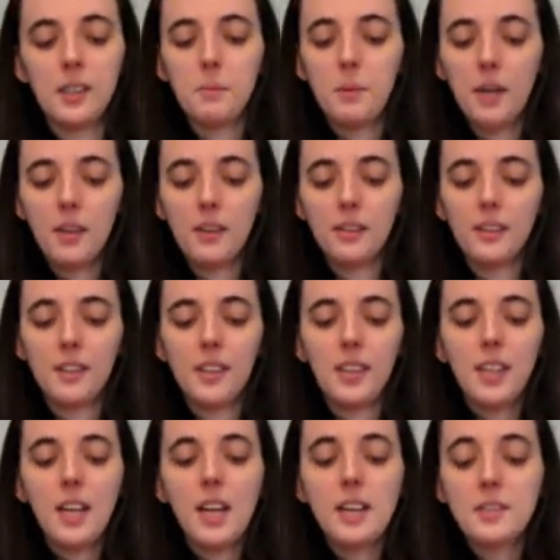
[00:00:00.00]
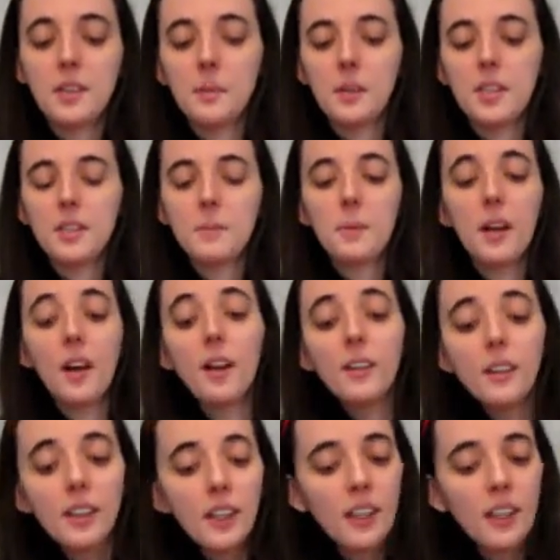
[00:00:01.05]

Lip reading: ball. And so with this ball,